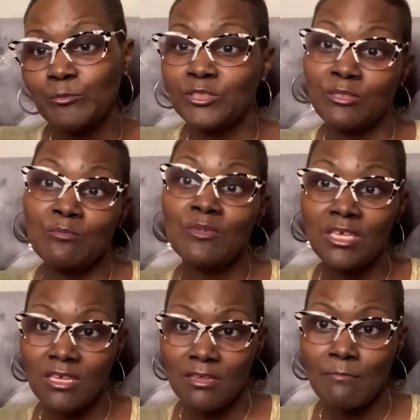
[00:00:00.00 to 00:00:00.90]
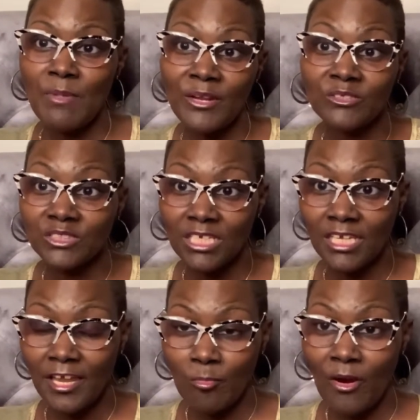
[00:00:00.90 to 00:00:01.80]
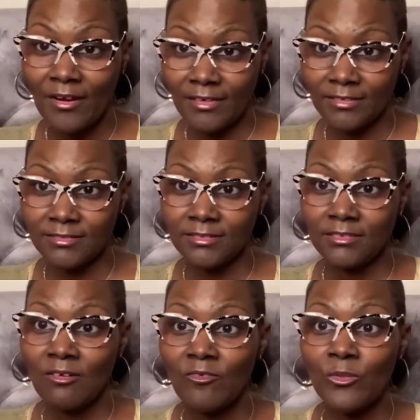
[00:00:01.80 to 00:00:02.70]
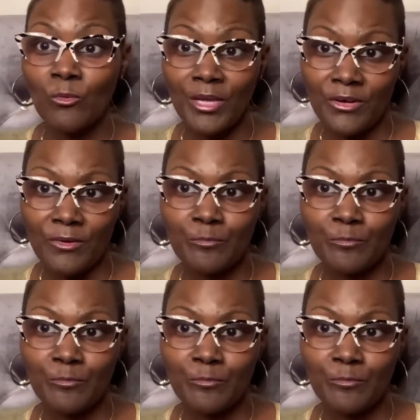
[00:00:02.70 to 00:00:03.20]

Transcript: to me, better skincare products for the winter